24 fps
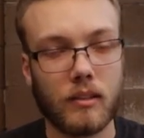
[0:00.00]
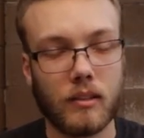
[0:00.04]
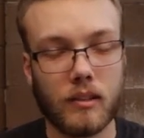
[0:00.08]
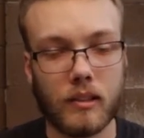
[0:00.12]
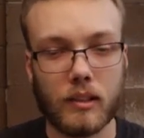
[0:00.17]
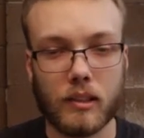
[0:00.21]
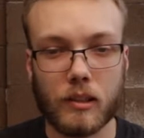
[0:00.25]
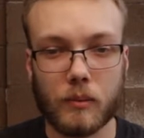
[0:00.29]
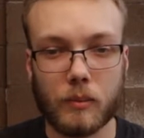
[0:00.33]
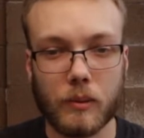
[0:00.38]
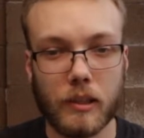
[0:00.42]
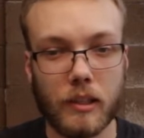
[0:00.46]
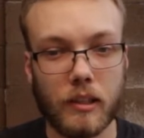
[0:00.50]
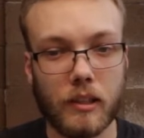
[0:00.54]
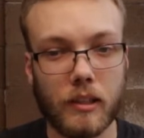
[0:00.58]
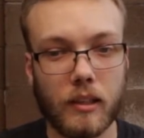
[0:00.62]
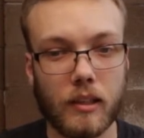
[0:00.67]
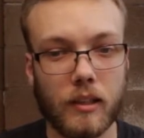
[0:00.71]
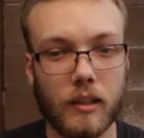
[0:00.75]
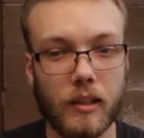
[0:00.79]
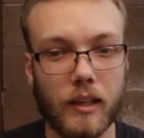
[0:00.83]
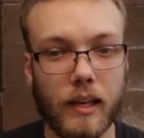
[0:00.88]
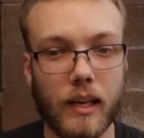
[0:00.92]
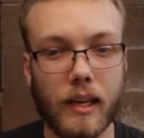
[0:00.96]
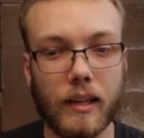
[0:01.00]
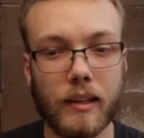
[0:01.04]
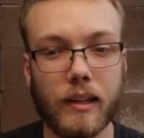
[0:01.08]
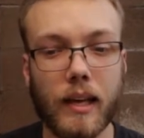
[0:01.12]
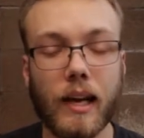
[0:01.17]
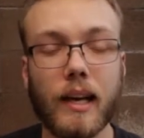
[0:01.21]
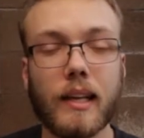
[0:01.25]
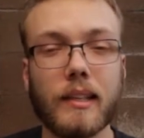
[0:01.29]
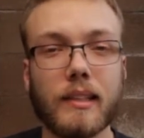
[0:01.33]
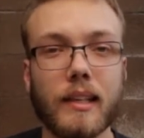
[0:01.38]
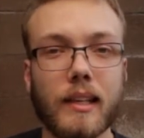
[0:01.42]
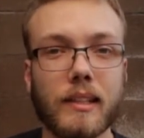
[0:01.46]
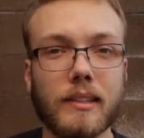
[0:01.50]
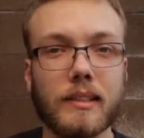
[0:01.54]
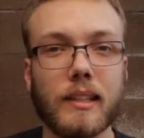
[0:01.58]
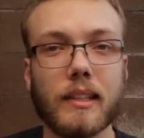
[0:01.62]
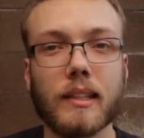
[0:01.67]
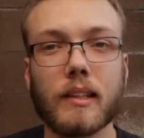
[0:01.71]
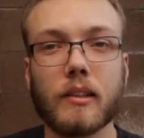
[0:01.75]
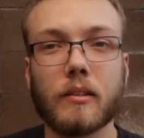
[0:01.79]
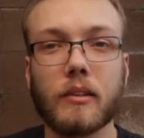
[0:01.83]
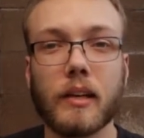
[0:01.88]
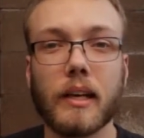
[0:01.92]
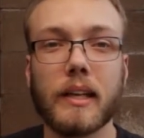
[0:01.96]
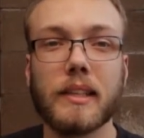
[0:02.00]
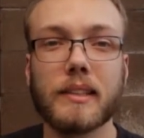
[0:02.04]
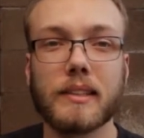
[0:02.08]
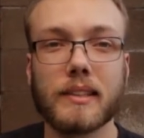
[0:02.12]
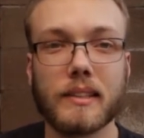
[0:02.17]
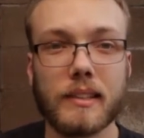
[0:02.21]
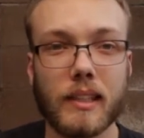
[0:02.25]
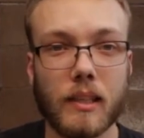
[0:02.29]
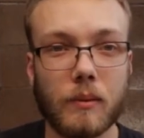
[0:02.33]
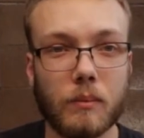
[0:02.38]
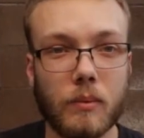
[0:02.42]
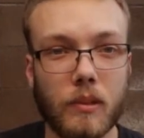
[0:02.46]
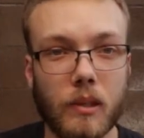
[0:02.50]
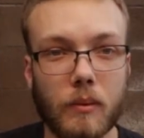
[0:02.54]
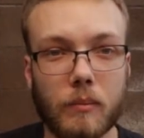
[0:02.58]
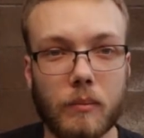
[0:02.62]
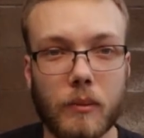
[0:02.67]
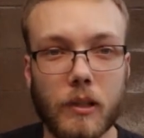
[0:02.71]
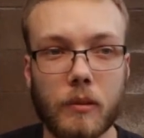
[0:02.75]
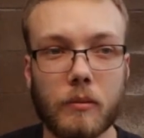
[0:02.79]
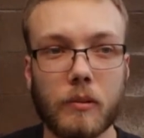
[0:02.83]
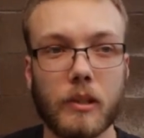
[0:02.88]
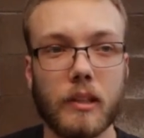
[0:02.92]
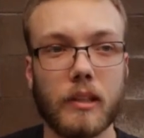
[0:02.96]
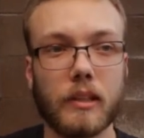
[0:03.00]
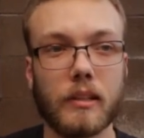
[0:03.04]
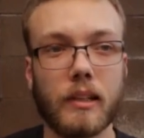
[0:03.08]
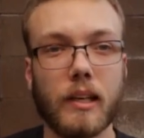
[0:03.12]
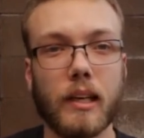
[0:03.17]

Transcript: link up here, and that's like the greatest example of my work,